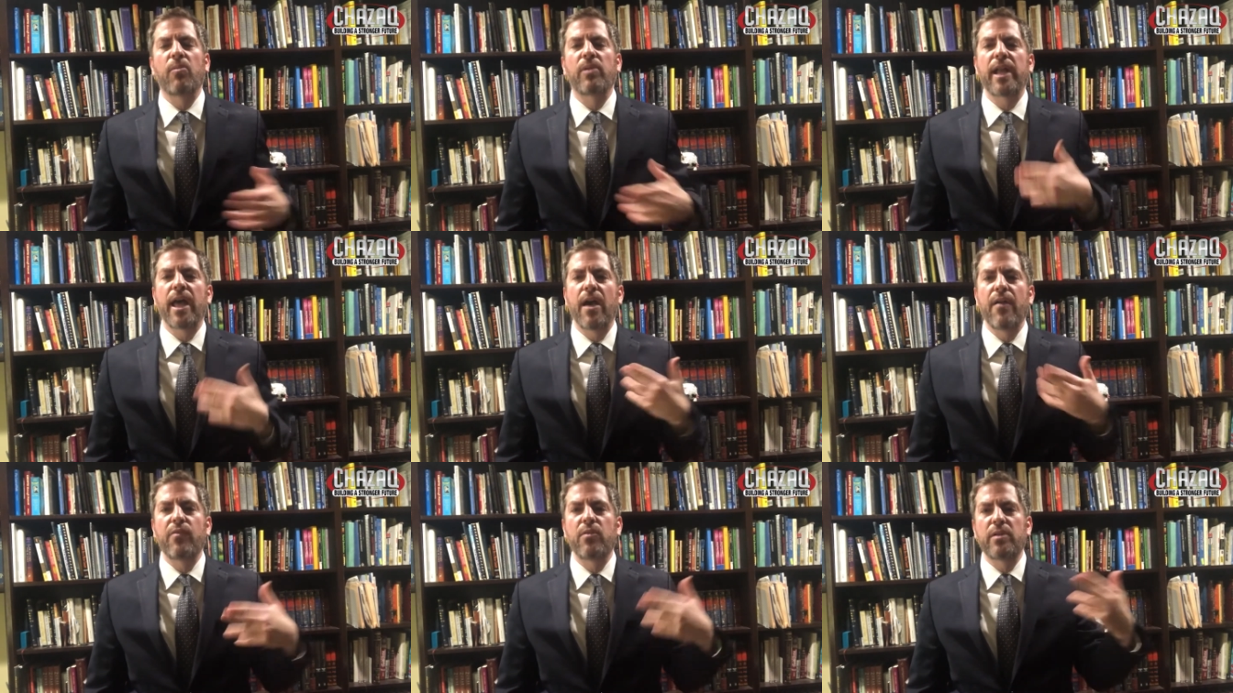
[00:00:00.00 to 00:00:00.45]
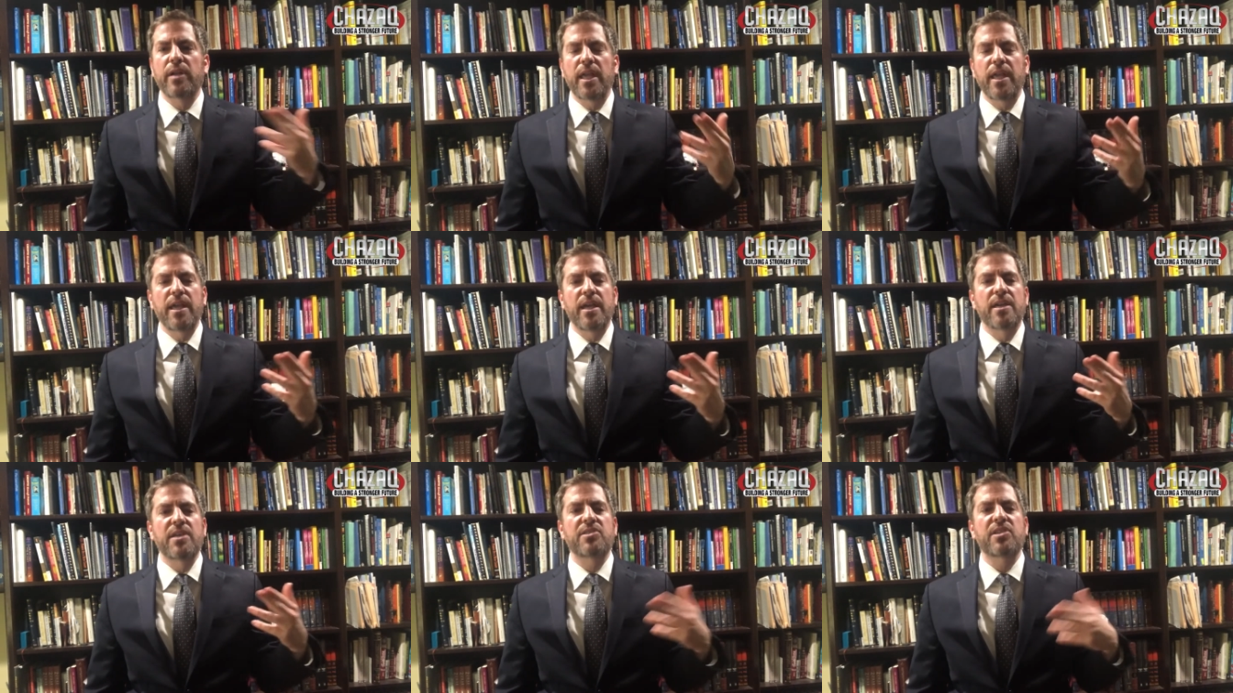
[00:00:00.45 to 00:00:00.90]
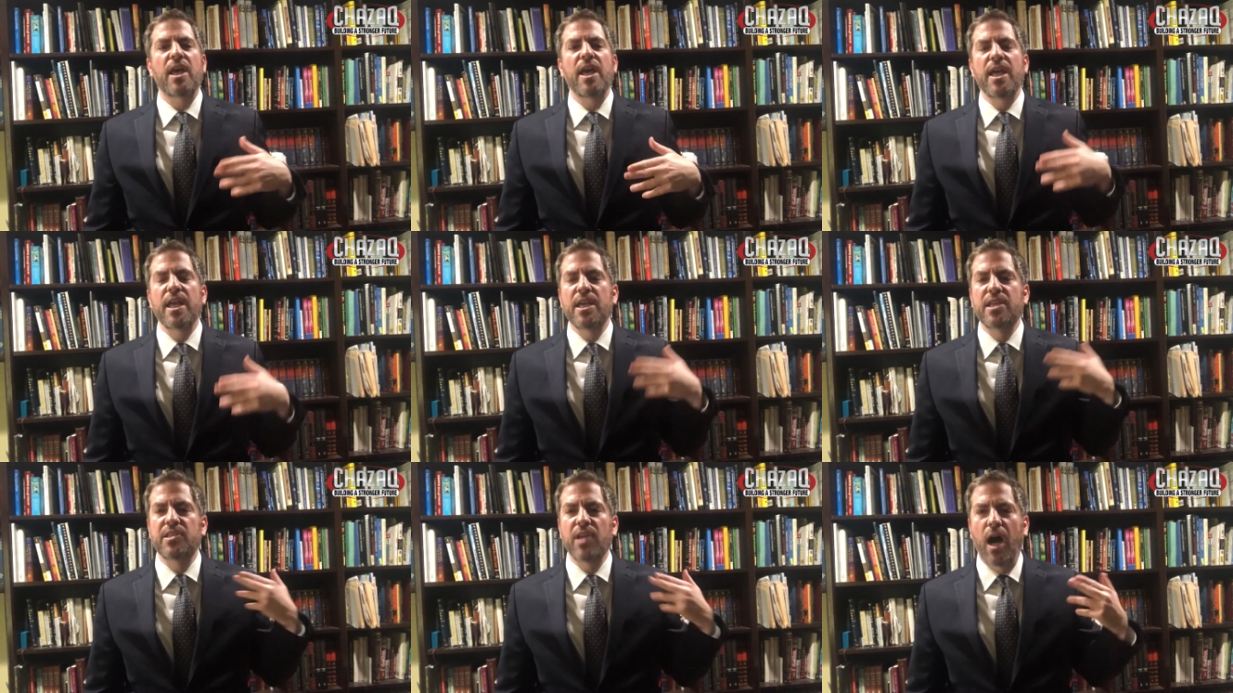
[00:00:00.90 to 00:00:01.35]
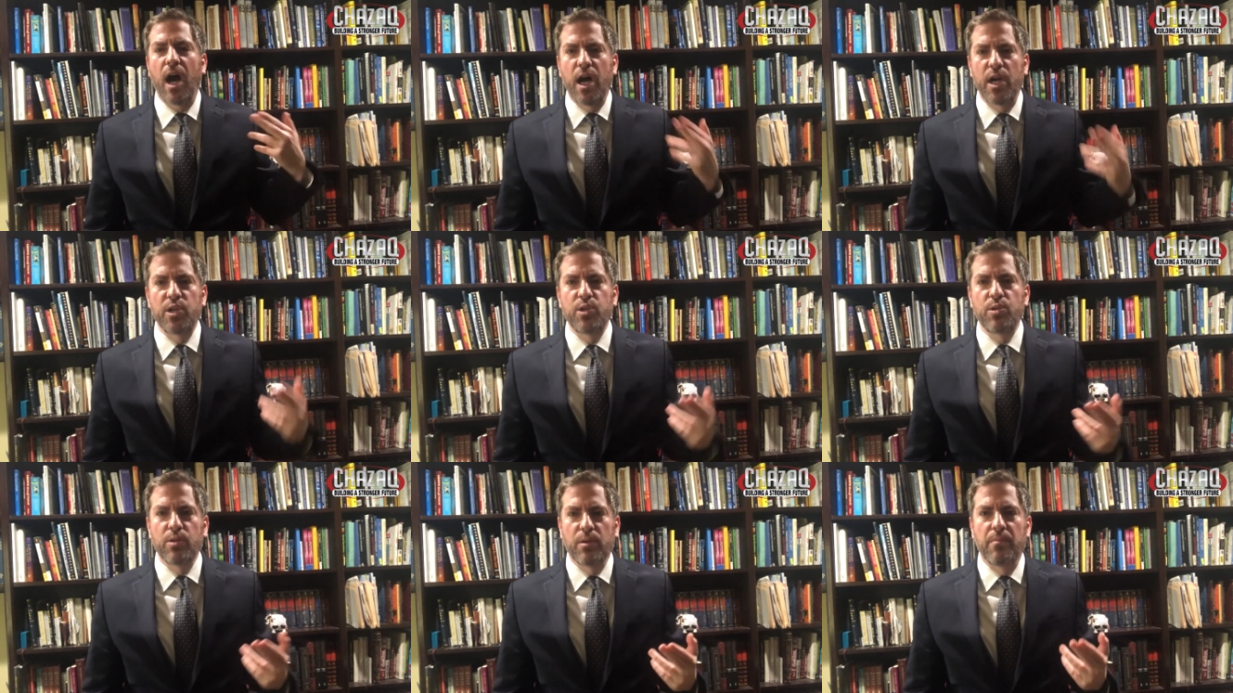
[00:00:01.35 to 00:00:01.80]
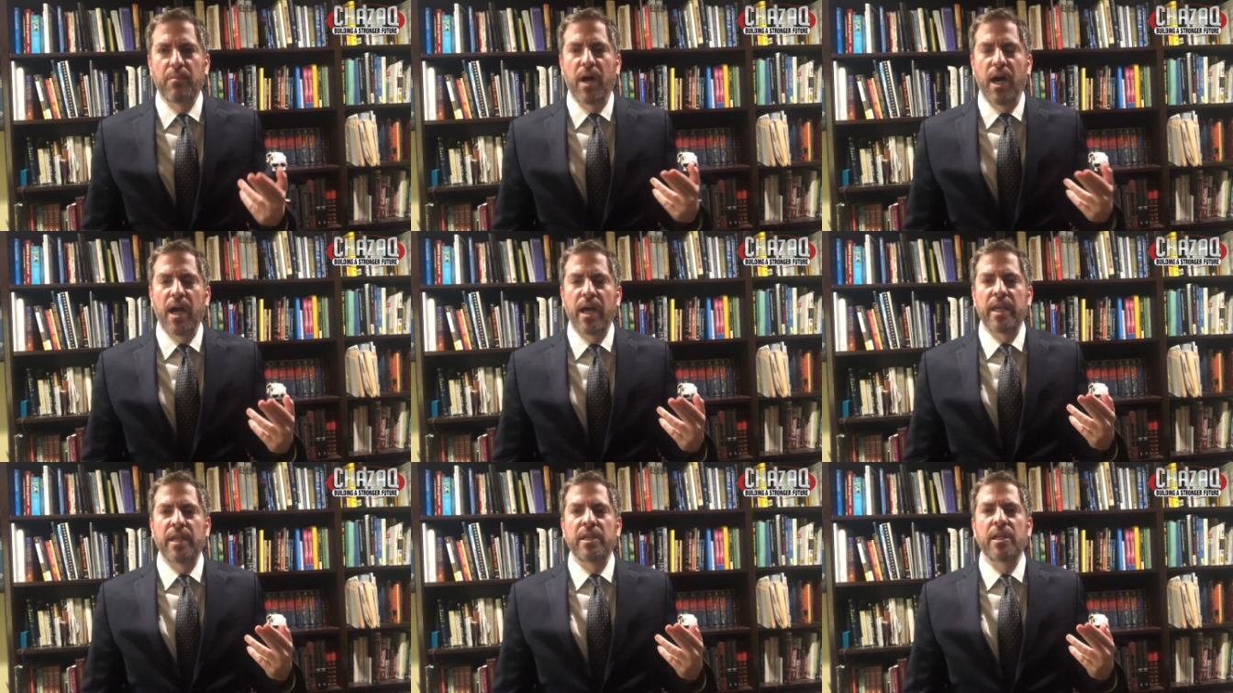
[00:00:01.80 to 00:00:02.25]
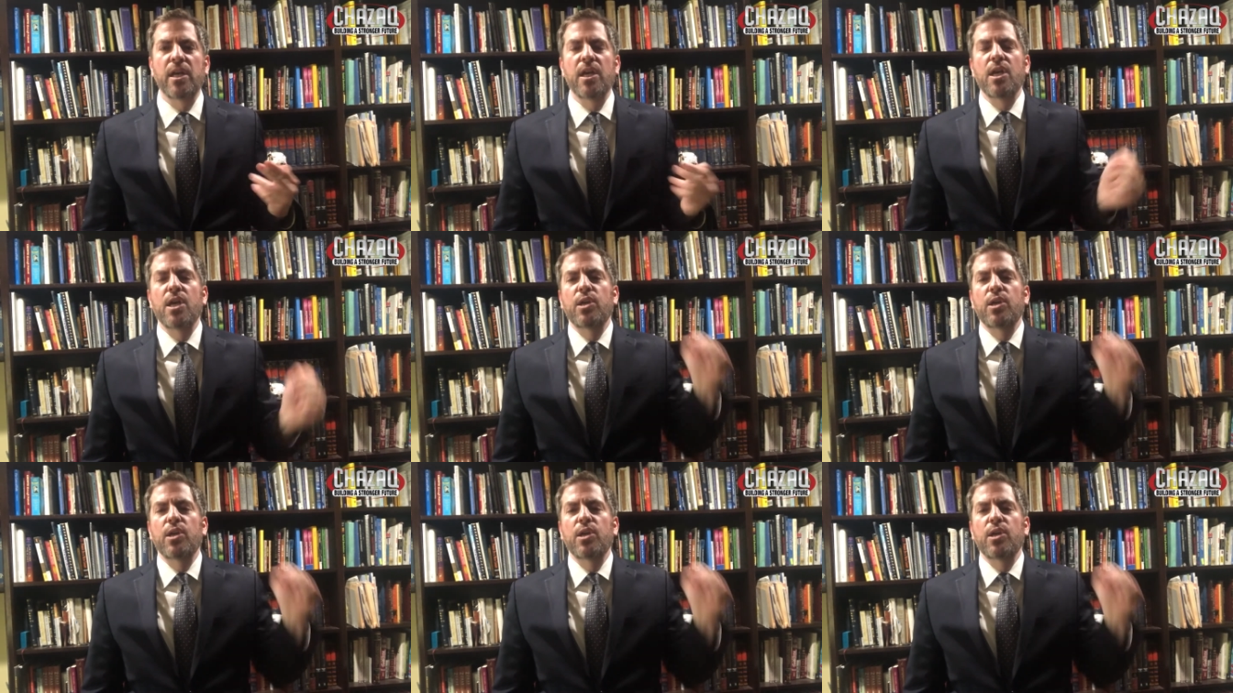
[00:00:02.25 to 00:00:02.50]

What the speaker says: whatever it is on your mind,